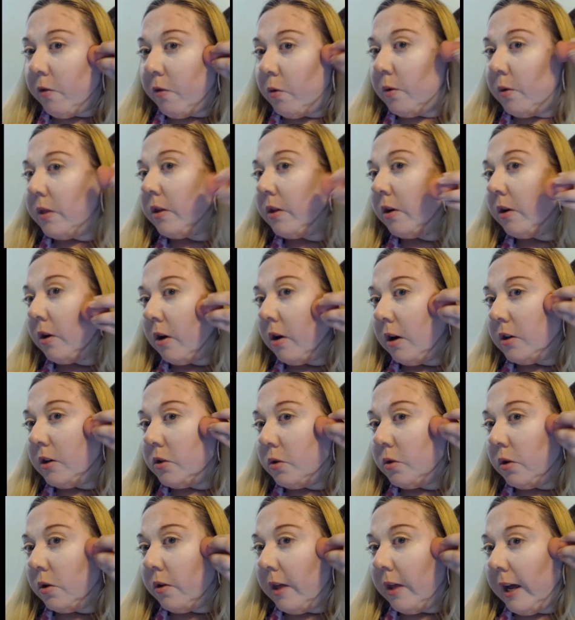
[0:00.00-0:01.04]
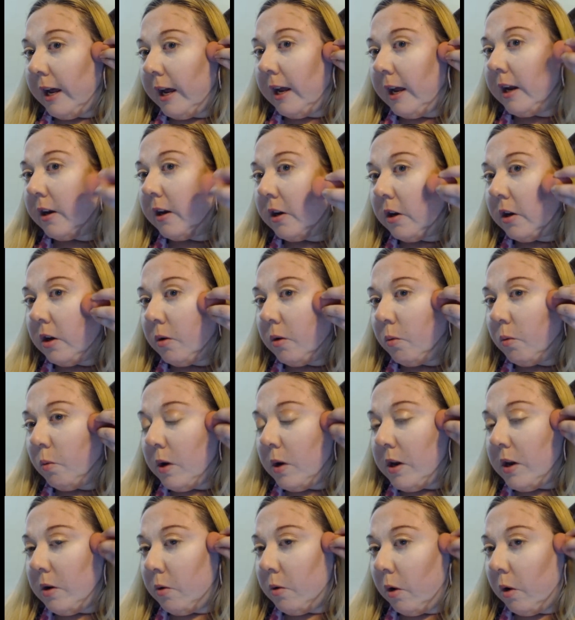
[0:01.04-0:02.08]
with your contour that
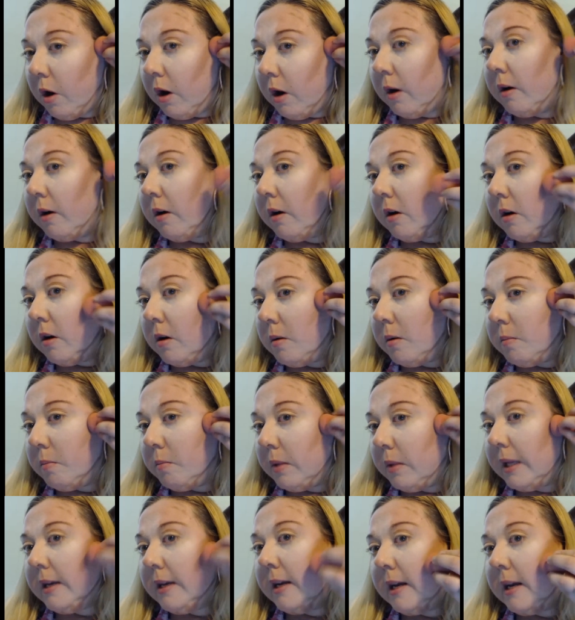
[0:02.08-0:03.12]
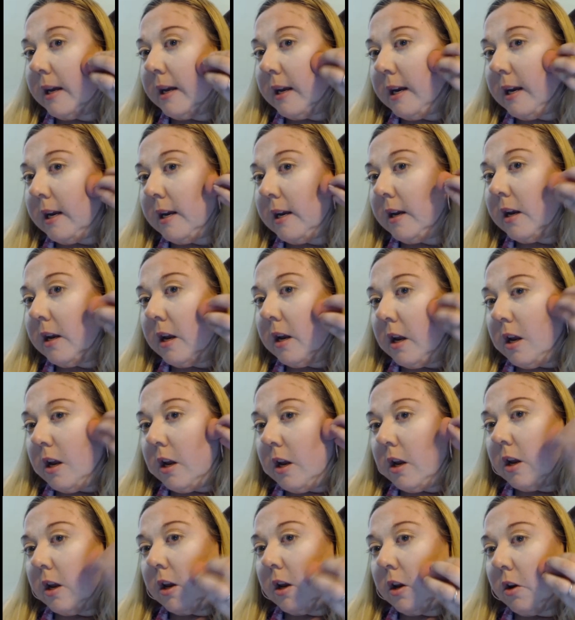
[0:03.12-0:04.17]
when you are blending it in,
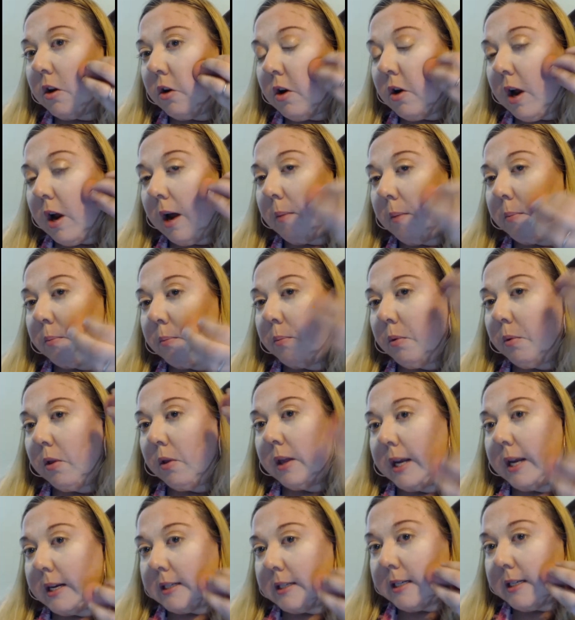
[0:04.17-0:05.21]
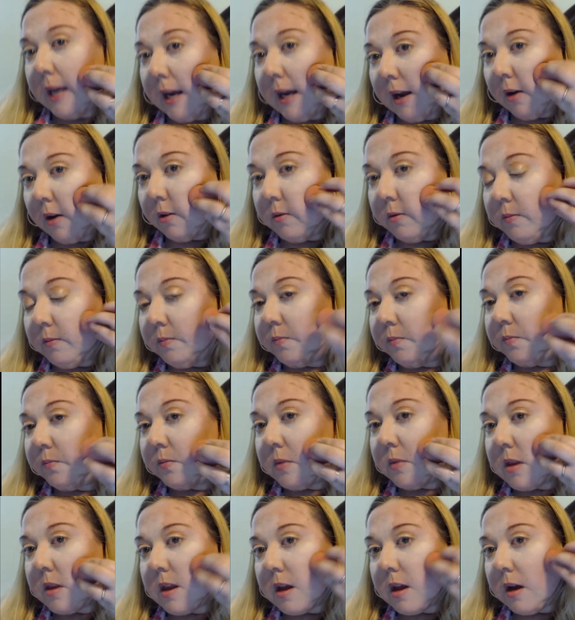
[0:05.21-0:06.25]
you're not pulling it down,
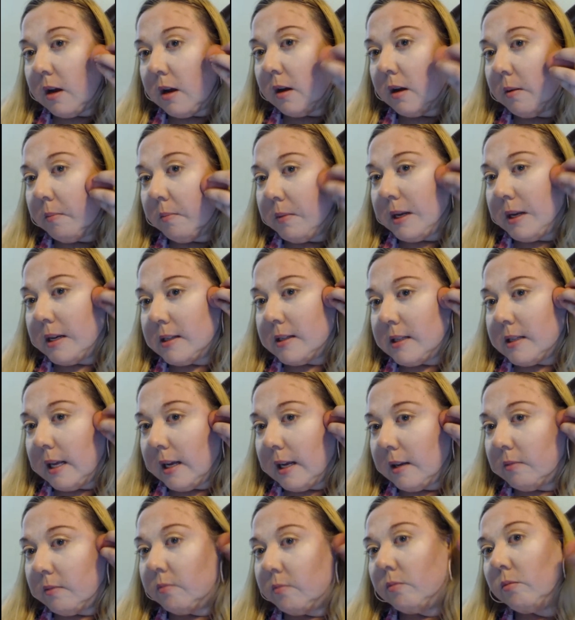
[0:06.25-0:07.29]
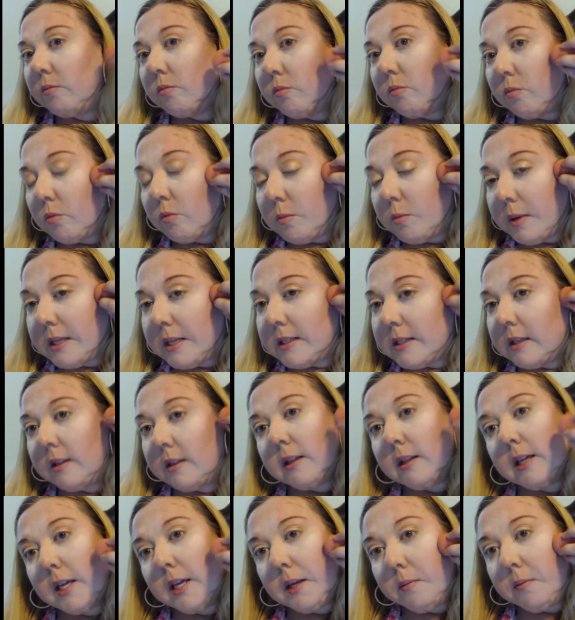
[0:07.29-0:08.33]
because that
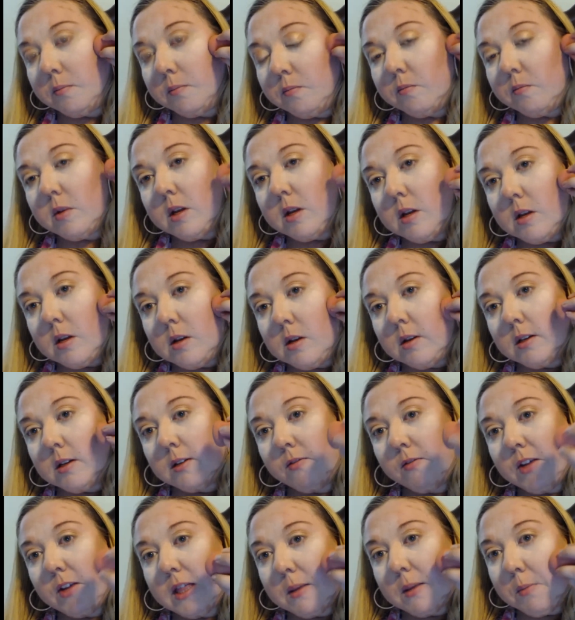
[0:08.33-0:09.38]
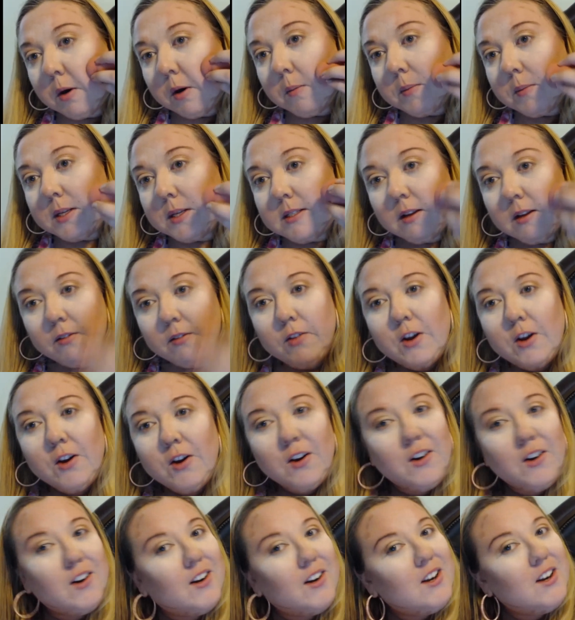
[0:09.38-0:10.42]
basically defeat the purpose of
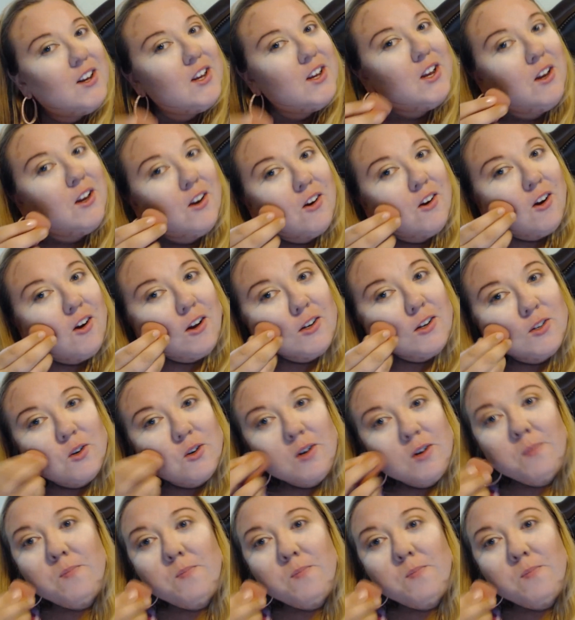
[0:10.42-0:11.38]
your contour.